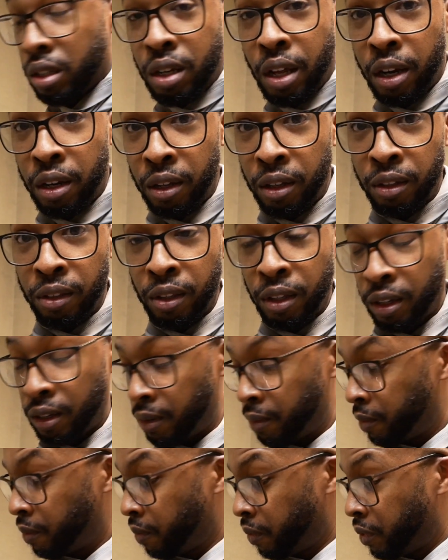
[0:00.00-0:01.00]
not a good thing.
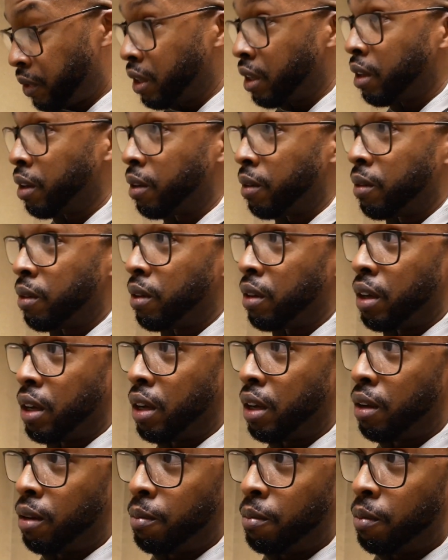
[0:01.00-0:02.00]

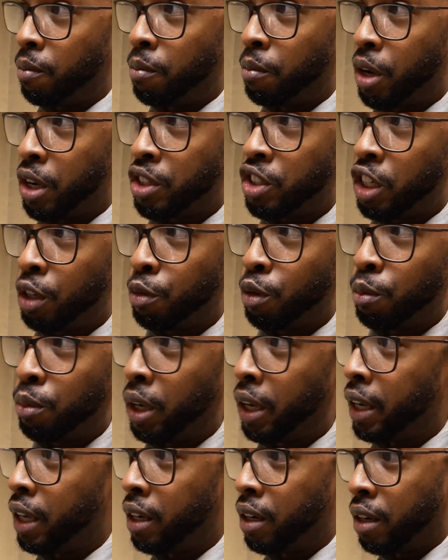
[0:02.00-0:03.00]
A much cheaper
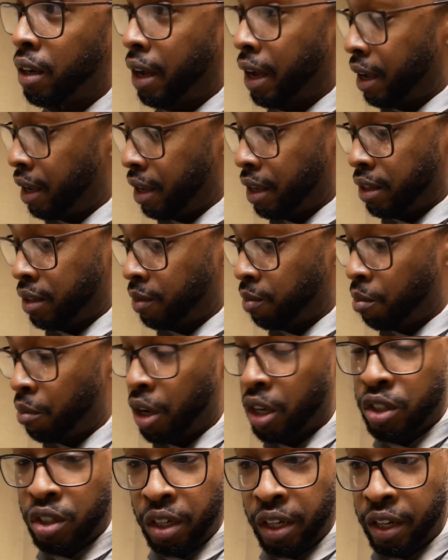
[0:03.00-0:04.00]
blade, it's
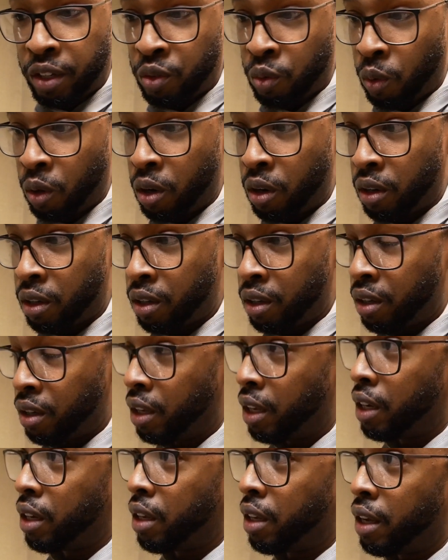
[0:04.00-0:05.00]
much less work.
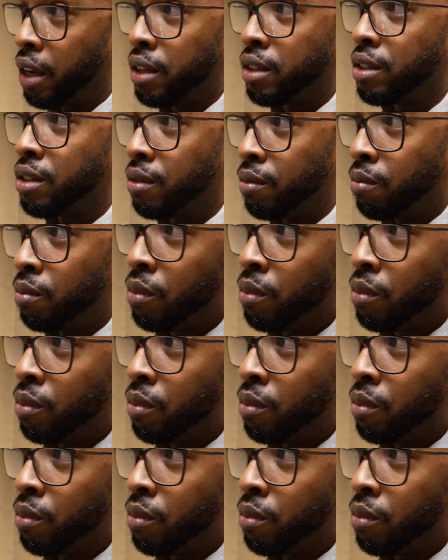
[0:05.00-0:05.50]
It cuts